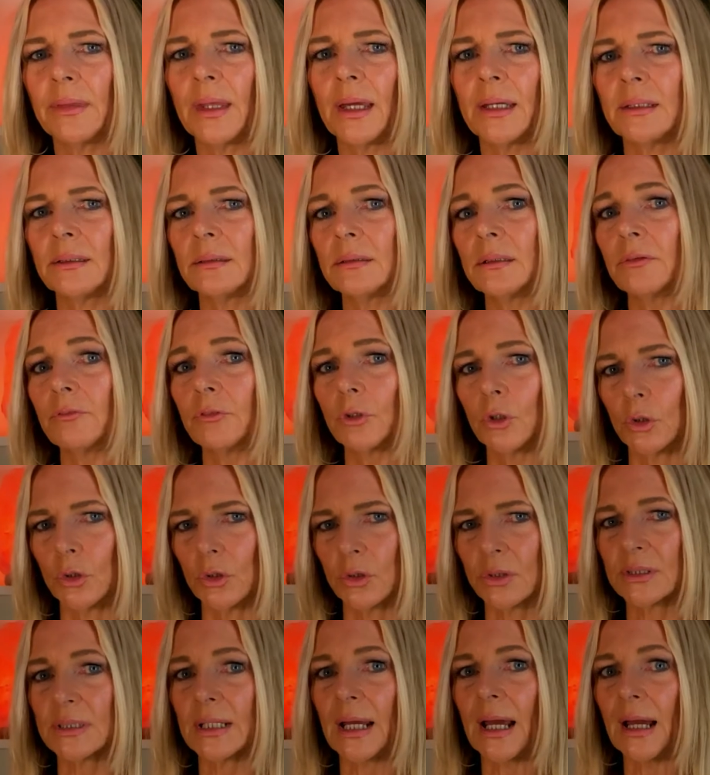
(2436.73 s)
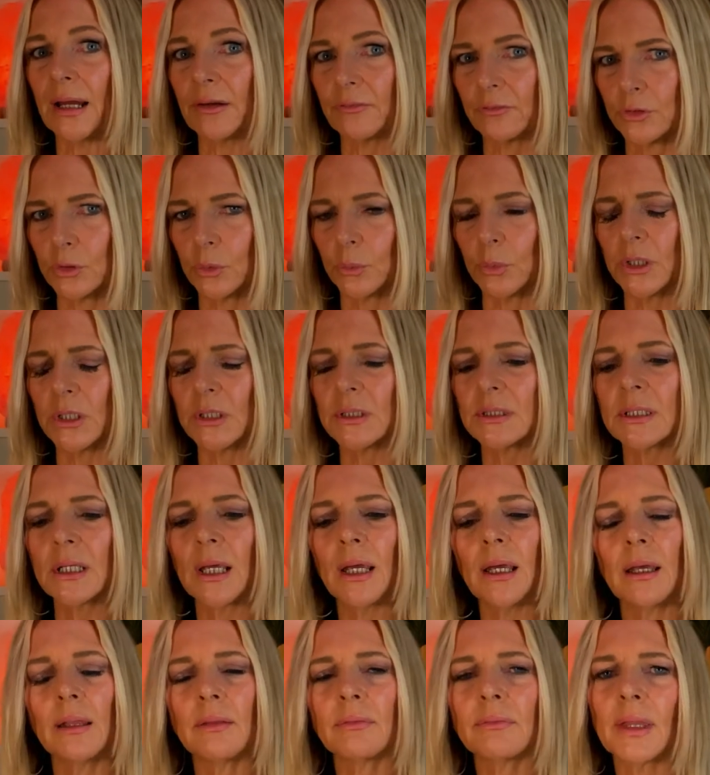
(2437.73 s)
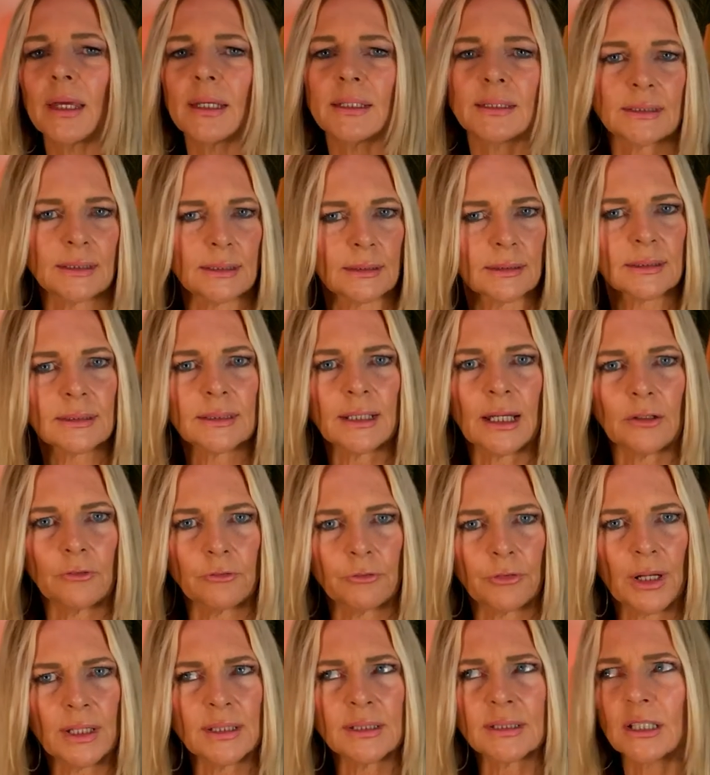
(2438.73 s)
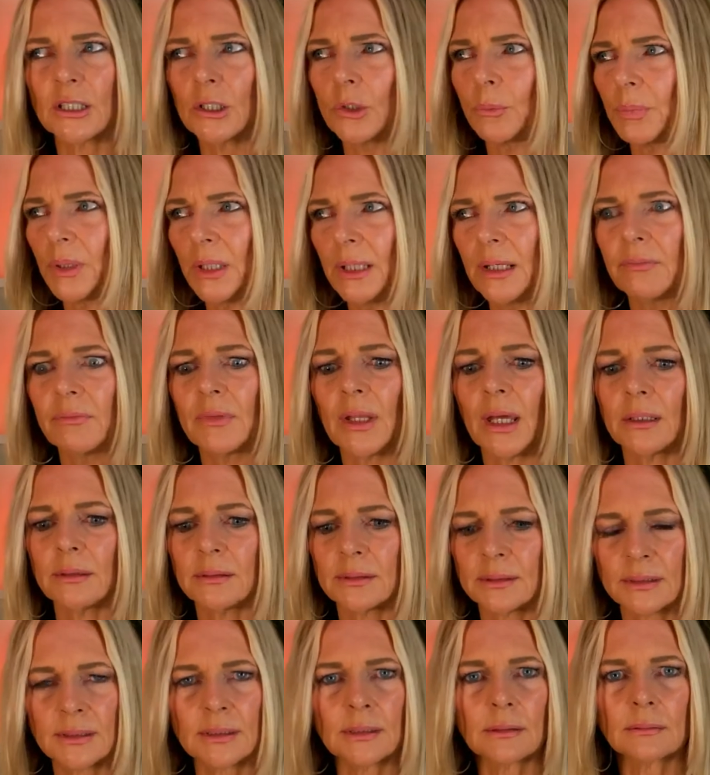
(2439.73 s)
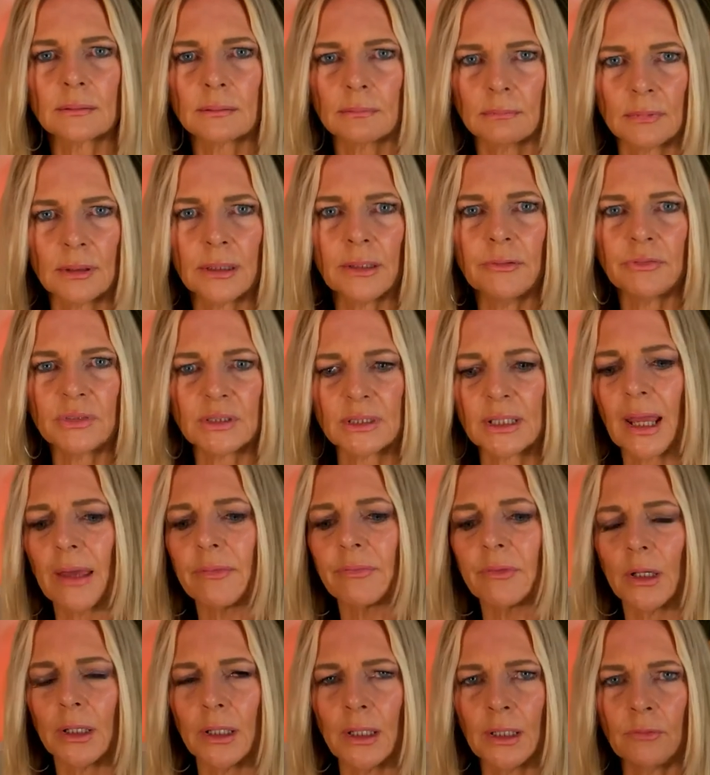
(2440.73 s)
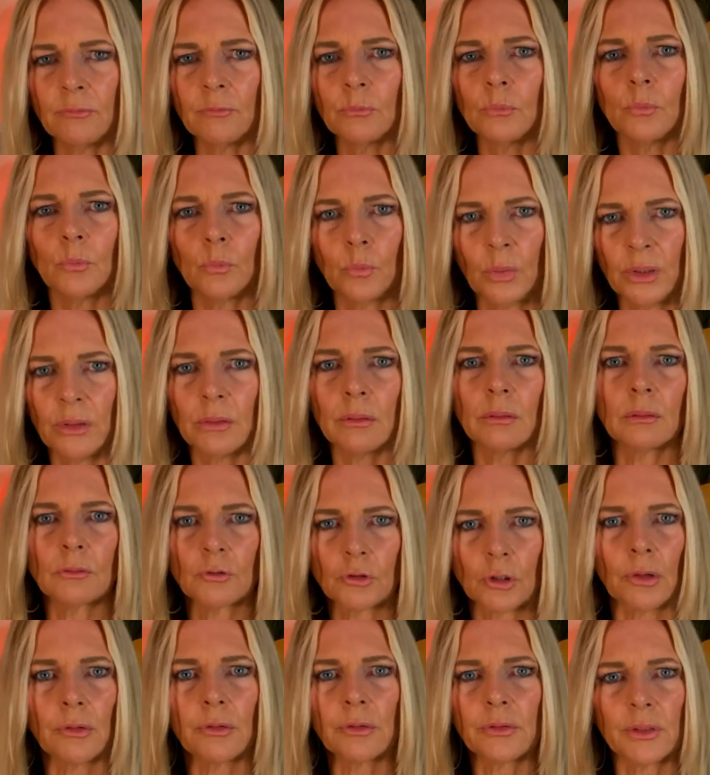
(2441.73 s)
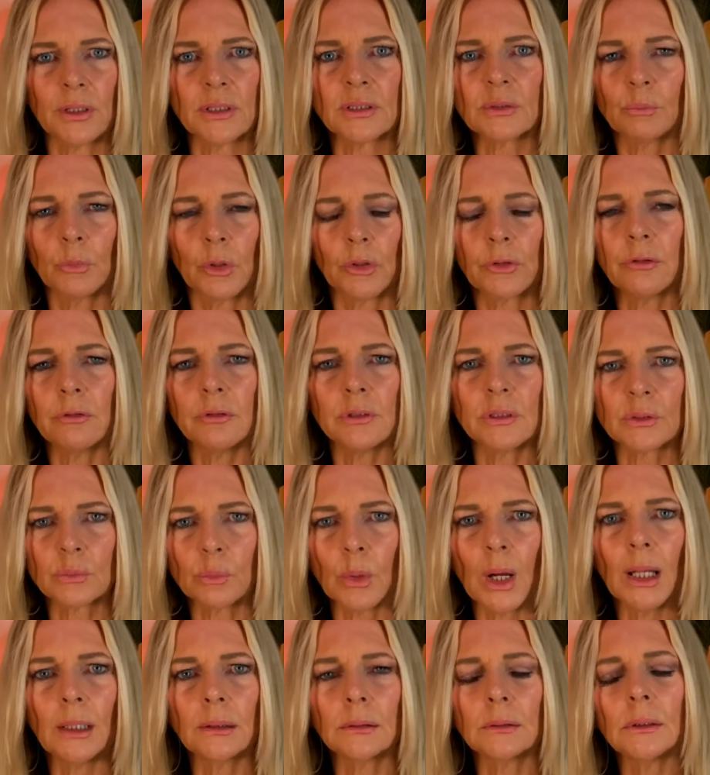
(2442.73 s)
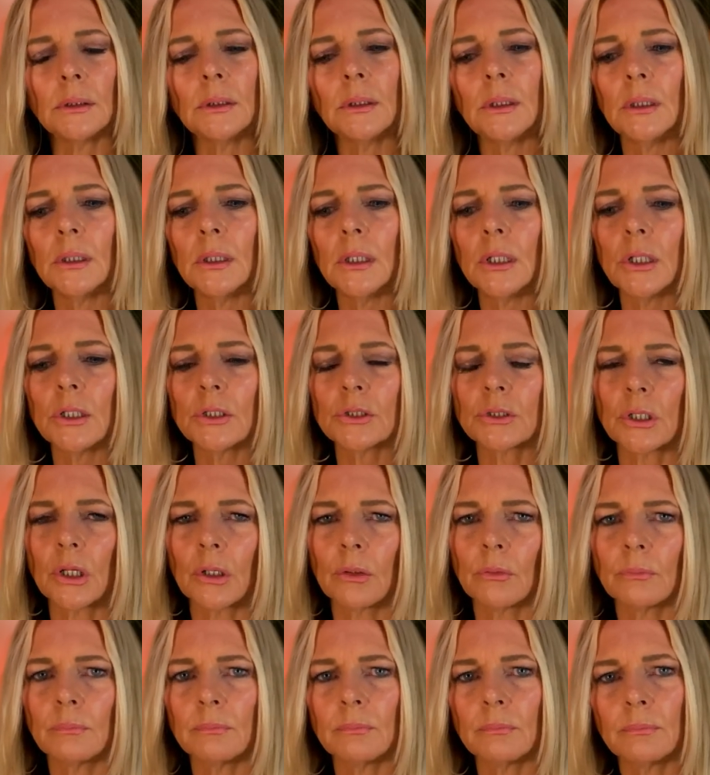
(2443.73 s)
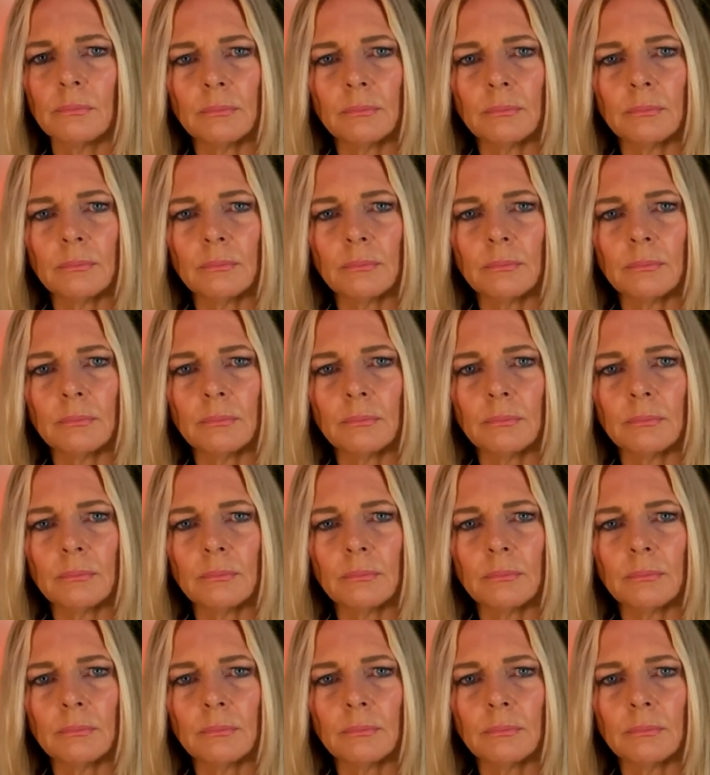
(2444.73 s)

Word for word: they divorced afterwards, they still stayed friends, and I believe they still lived together, even with Dorothy's mother as well. So